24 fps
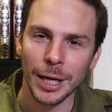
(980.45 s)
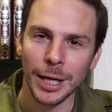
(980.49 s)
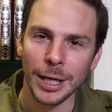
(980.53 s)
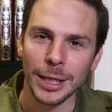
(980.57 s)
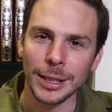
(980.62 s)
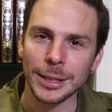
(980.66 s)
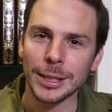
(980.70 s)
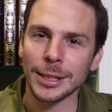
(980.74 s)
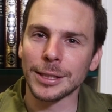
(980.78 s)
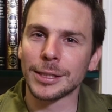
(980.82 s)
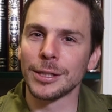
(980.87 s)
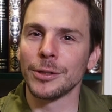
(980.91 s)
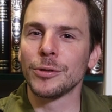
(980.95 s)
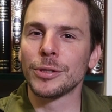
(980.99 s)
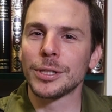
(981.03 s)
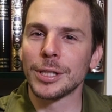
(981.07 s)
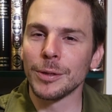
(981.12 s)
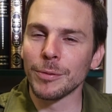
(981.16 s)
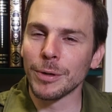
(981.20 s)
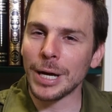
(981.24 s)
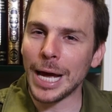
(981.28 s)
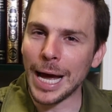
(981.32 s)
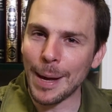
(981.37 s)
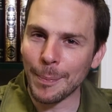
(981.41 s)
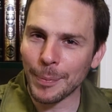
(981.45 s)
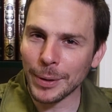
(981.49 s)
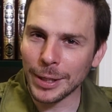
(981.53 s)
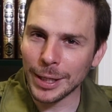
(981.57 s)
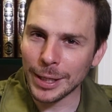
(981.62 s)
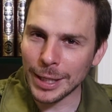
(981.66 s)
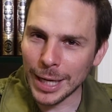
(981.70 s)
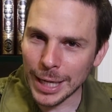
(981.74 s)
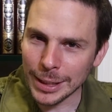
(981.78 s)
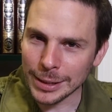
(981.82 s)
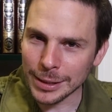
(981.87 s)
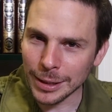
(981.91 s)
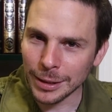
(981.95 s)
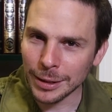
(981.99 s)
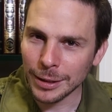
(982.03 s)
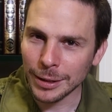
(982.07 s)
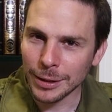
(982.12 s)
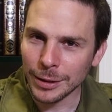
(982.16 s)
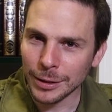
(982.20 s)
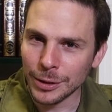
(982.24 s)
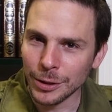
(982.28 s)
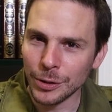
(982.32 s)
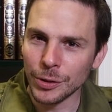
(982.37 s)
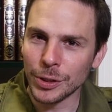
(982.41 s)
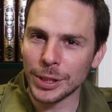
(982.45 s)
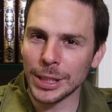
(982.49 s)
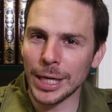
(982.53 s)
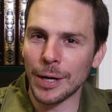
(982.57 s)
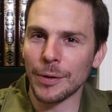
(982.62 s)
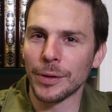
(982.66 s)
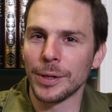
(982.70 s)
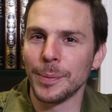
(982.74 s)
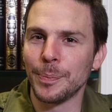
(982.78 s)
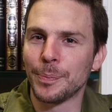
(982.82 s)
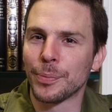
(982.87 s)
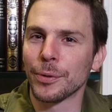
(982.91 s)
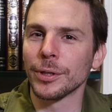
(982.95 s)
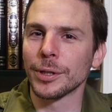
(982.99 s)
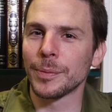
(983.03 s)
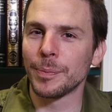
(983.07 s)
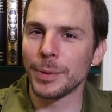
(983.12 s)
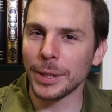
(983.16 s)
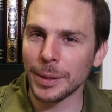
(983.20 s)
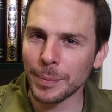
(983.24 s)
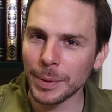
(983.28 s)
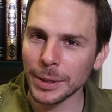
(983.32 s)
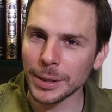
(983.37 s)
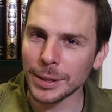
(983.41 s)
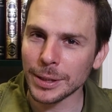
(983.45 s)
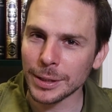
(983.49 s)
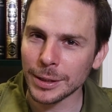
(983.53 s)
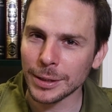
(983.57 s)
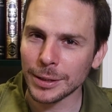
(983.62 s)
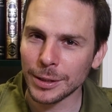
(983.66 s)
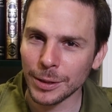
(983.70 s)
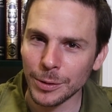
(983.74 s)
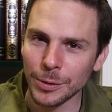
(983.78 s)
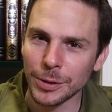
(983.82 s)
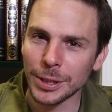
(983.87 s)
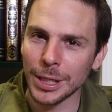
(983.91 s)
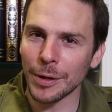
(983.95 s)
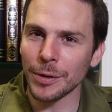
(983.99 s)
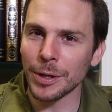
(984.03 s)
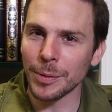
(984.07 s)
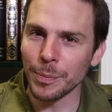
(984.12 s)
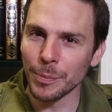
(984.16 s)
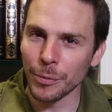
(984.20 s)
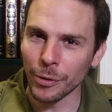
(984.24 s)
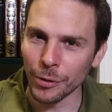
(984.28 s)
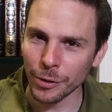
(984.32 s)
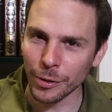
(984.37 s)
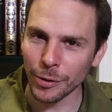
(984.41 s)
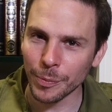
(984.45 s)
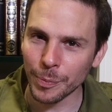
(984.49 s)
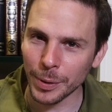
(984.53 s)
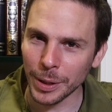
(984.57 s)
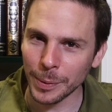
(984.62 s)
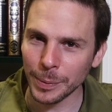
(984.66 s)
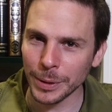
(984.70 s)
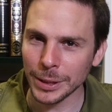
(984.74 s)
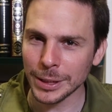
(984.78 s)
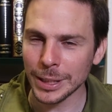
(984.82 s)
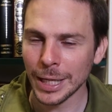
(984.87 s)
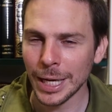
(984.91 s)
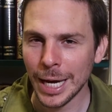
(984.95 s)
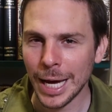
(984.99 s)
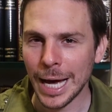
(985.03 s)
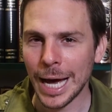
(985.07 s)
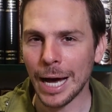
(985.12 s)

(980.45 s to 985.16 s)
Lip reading: He says, did you see what happened in Gaza? Did you see how they burnt babies? Did you see how they murdered babies?